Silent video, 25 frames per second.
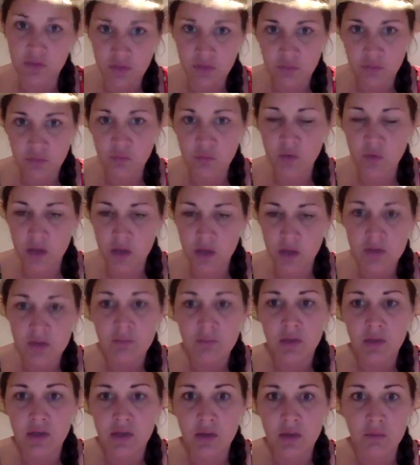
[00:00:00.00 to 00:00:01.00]
And what I mean
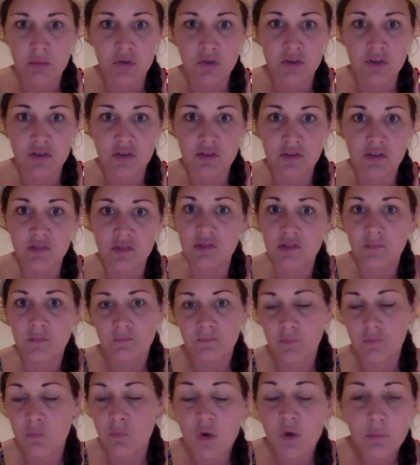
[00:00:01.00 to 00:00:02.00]
by numbers is
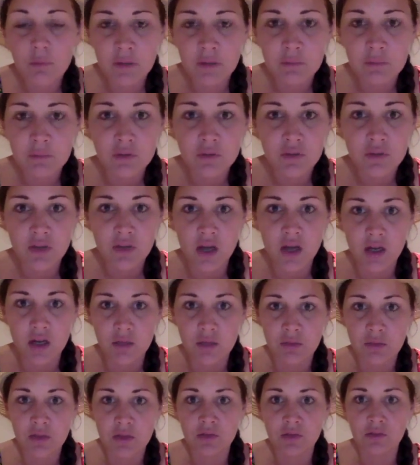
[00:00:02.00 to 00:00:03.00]
the more people you talk
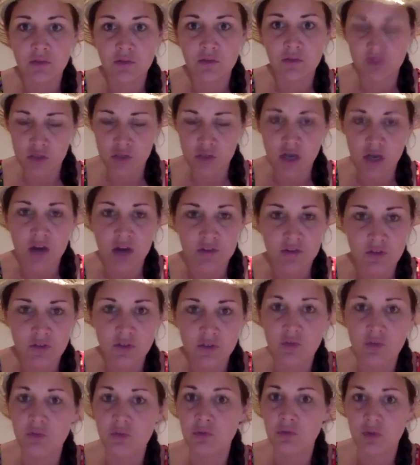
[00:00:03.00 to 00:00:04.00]

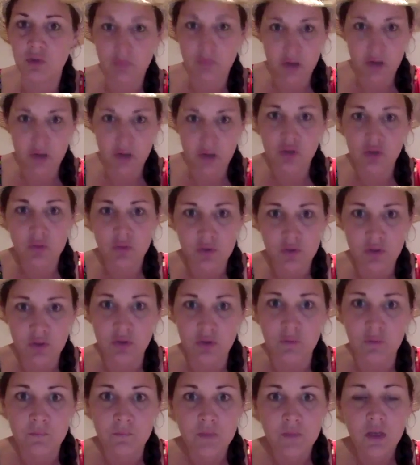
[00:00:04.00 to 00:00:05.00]
to, the better you will do.
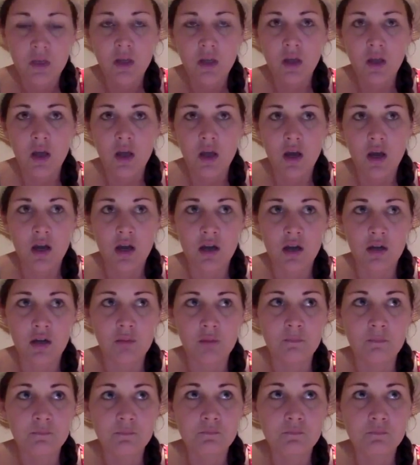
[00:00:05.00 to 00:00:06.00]

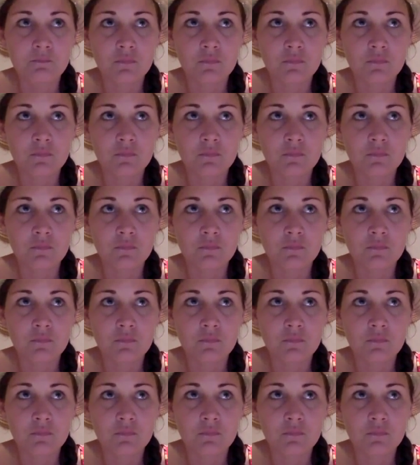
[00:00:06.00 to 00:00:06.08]
And